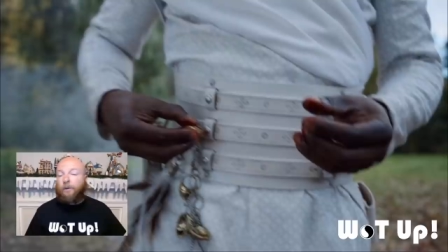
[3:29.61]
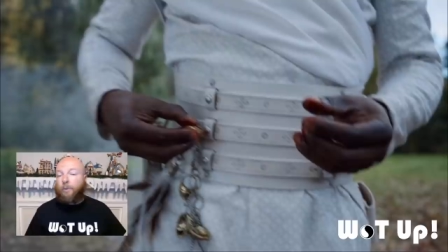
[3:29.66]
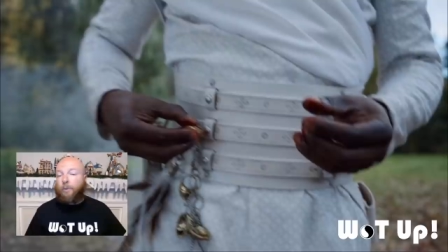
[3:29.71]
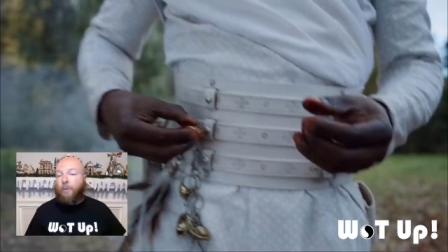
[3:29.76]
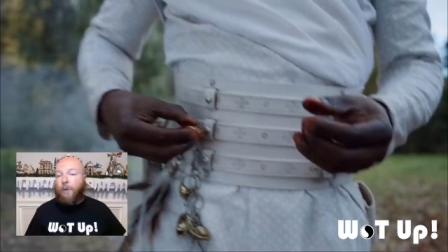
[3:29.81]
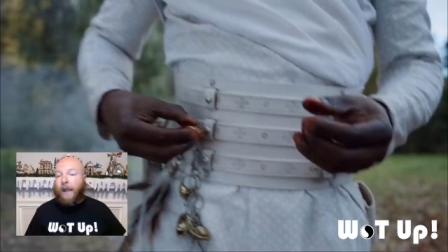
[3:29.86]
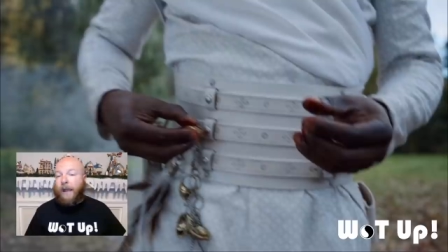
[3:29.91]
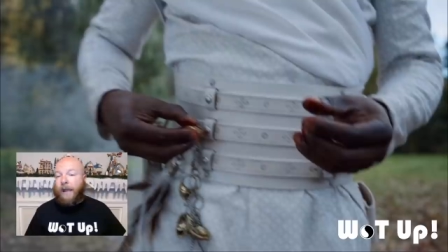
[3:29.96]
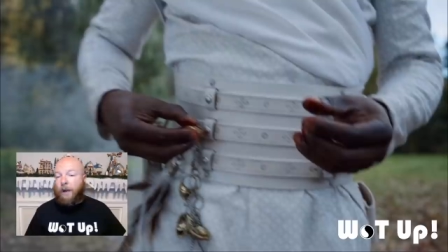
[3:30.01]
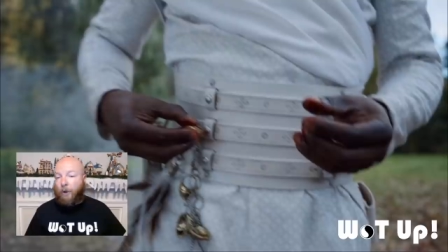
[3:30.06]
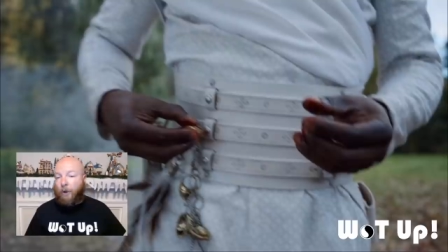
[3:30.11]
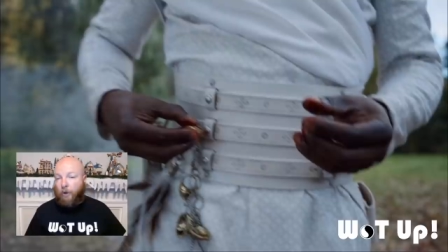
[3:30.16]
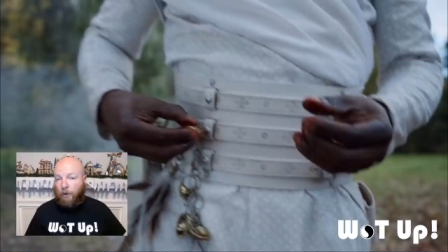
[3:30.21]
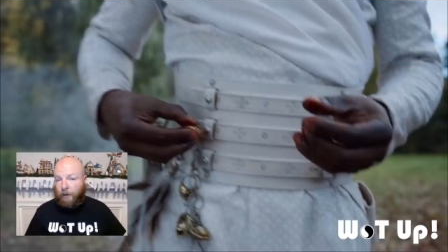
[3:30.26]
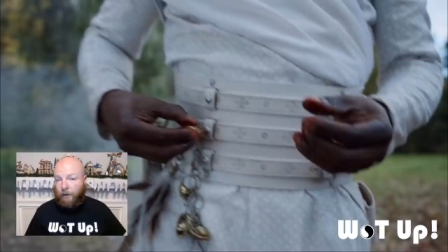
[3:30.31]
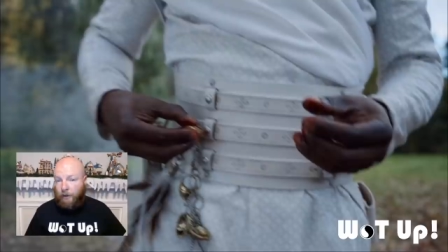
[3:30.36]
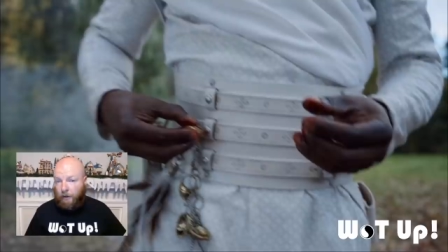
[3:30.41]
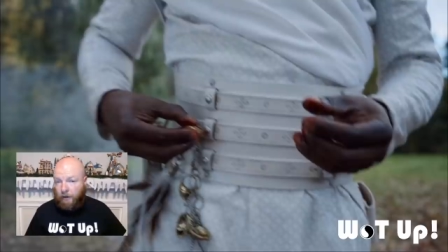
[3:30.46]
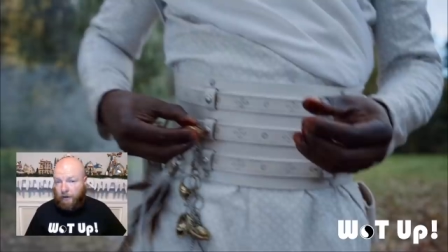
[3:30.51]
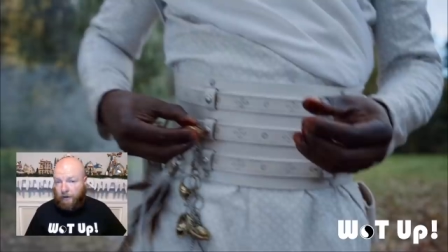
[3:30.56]
way
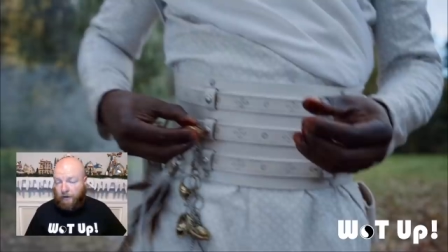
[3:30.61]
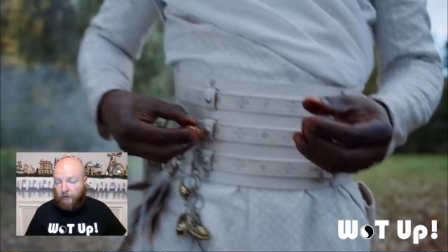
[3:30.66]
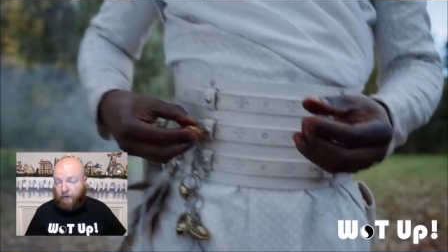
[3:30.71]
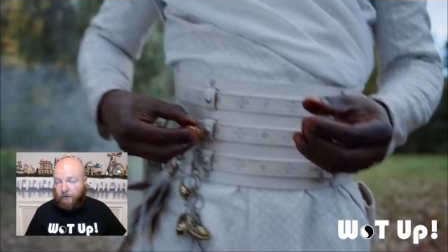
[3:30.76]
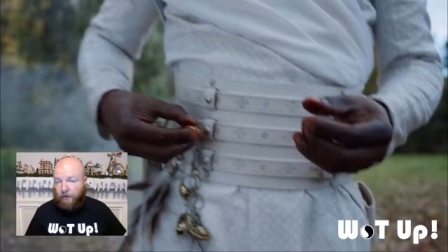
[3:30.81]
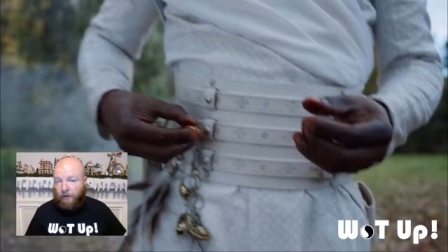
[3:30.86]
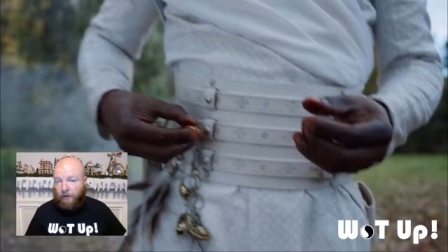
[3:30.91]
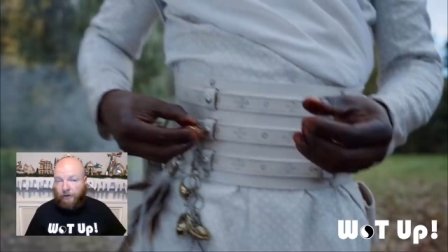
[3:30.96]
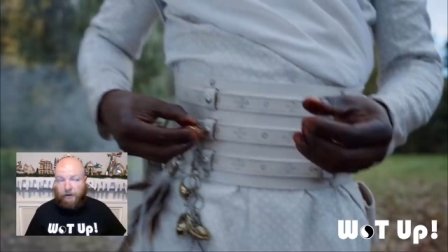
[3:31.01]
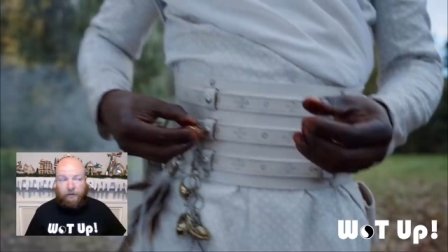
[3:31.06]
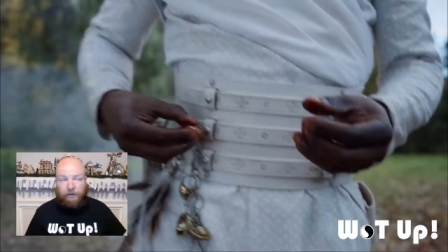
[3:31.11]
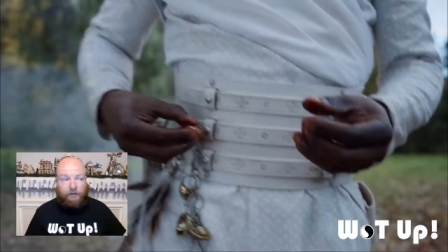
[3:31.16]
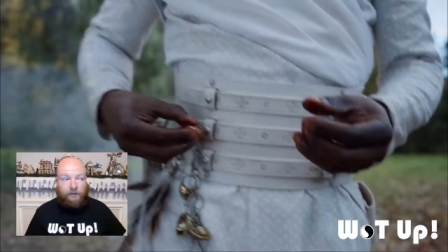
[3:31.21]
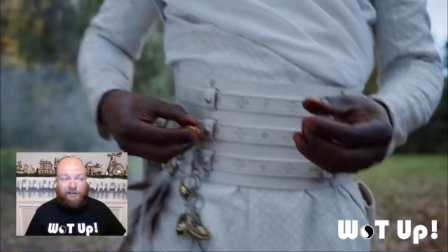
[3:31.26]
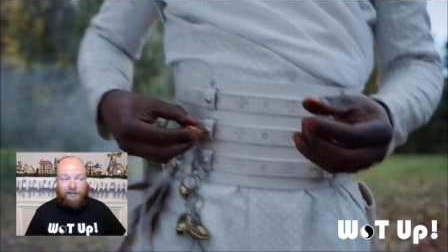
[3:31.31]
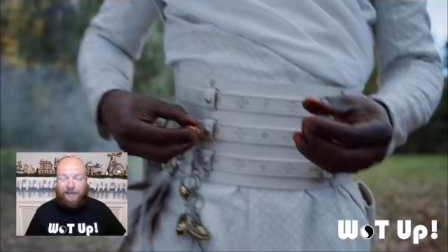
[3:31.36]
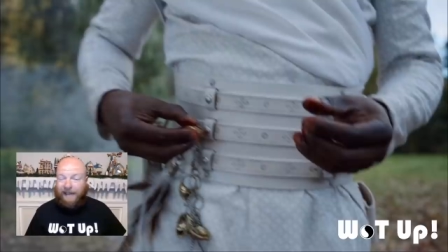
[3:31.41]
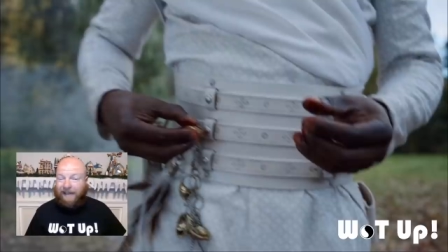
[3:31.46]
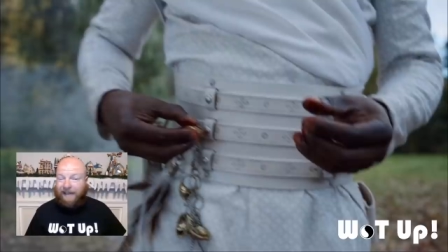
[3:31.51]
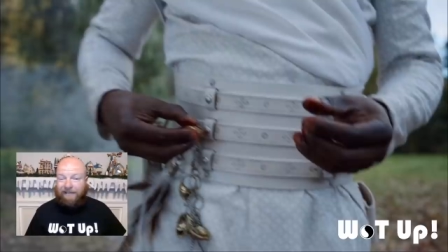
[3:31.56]
earlier in the series
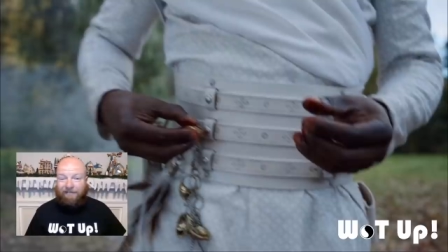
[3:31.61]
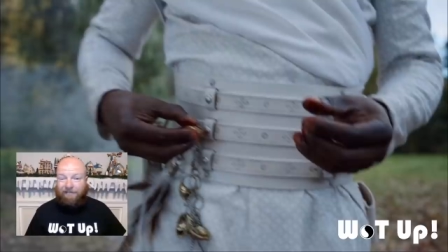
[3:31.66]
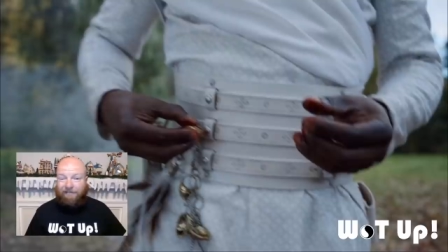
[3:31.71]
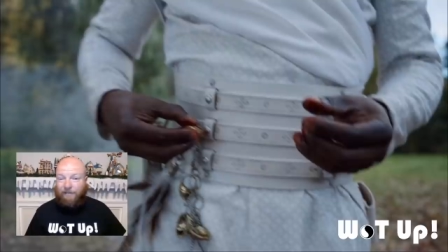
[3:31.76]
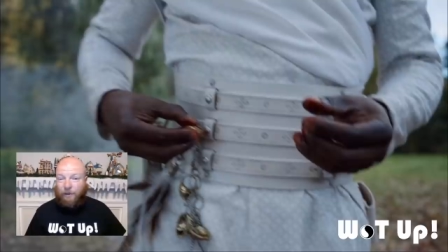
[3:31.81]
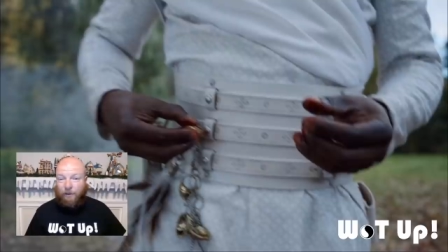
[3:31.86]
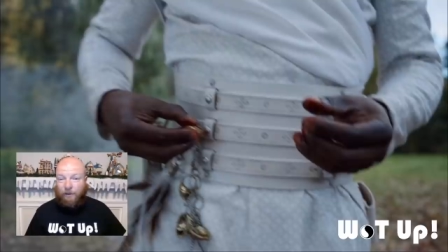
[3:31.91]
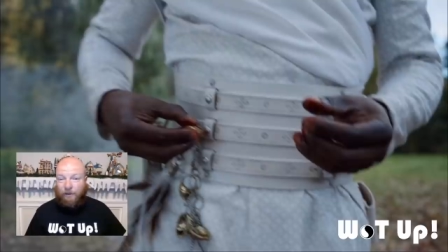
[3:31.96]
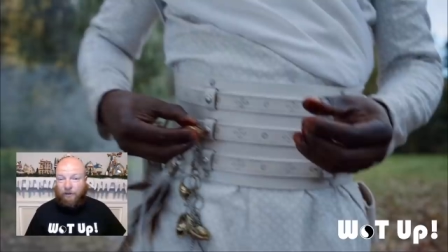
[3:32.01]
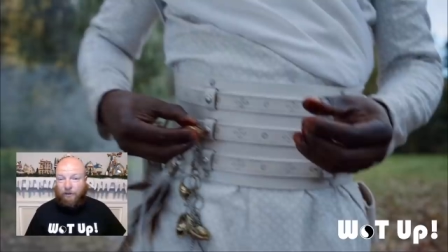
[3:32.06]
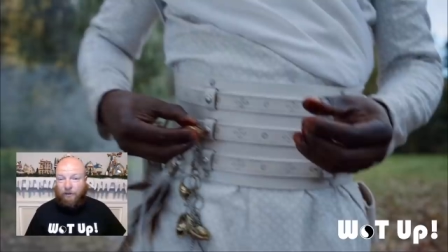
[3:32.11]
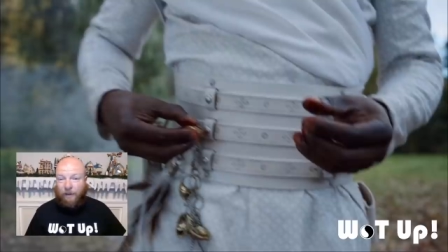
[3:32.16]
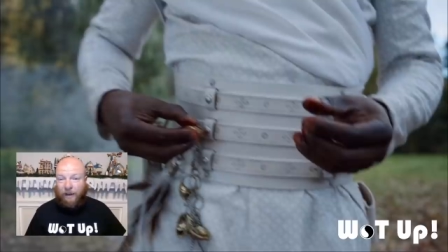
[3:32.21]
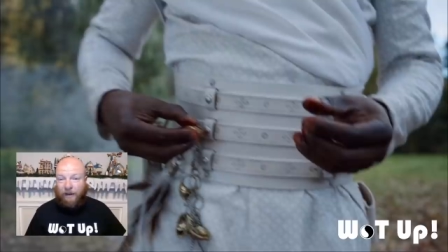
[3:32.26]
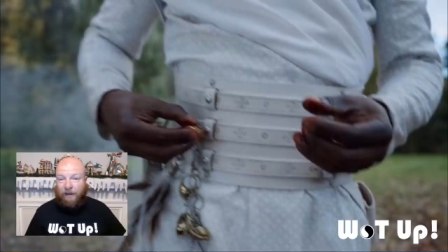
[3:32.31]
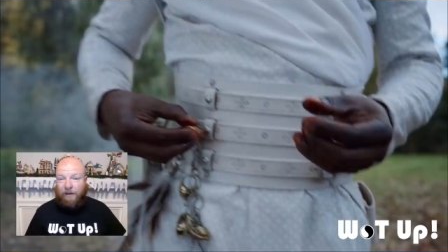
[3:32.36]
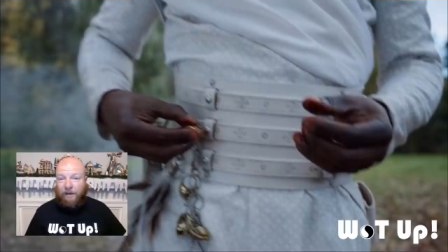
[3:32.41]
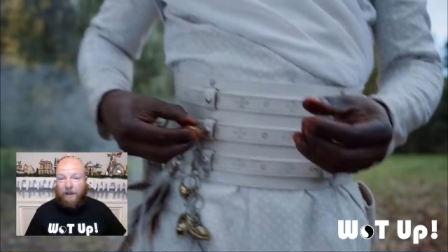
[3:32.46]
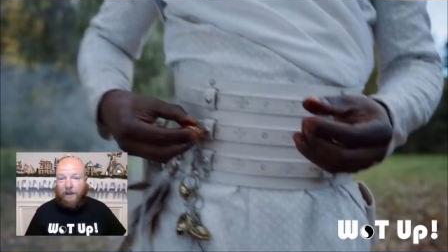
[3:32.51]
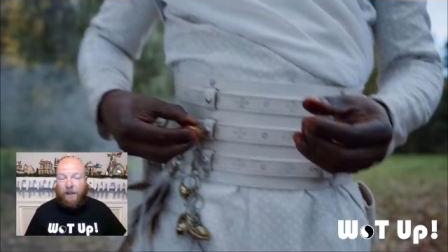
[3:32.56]
than we would
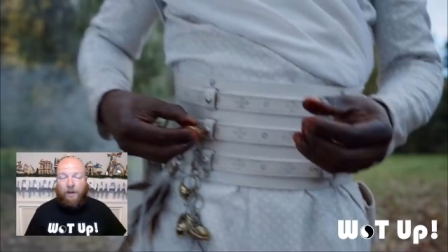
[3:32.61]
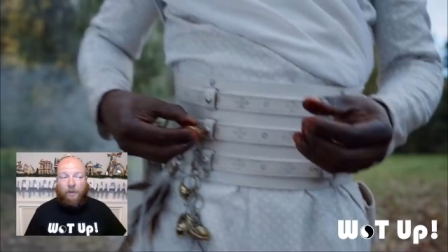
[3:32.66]
expect.